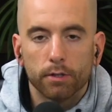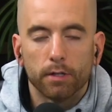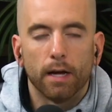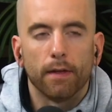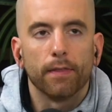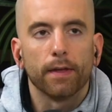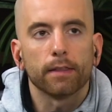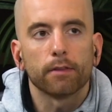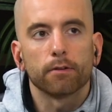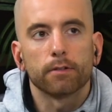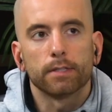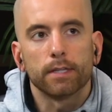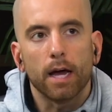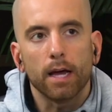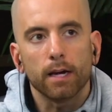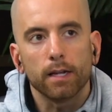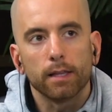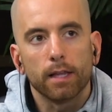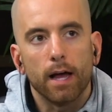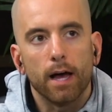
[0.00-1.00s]
Because I think there's
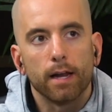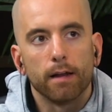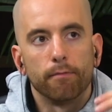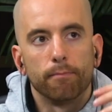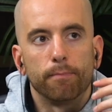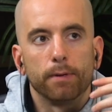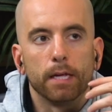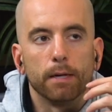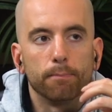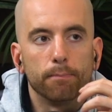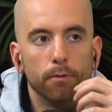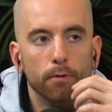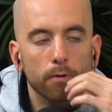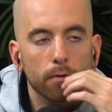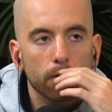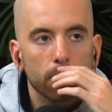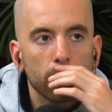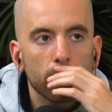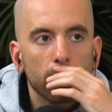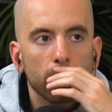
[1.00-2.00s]
not a lot of
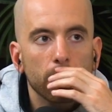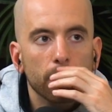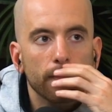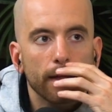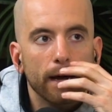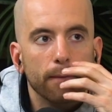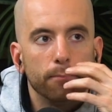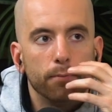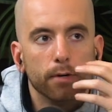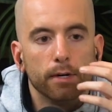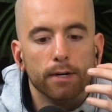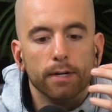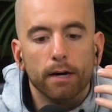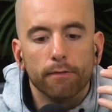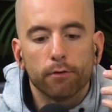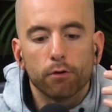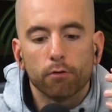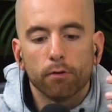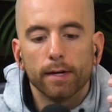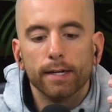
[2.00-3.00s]
people that put
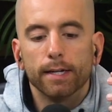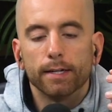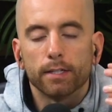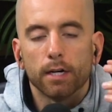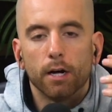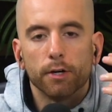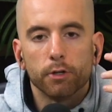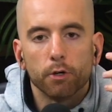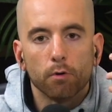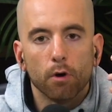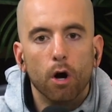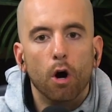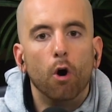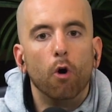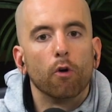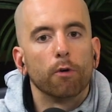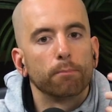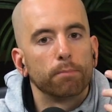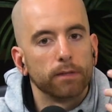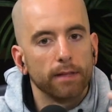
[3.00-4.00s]
enough credence on your
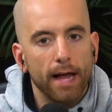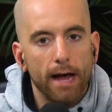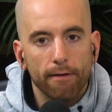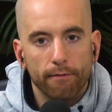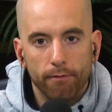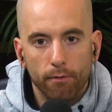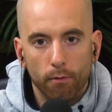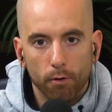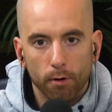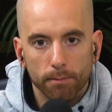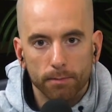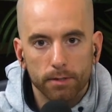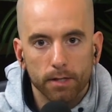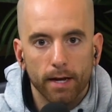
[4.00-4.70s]
own platforms.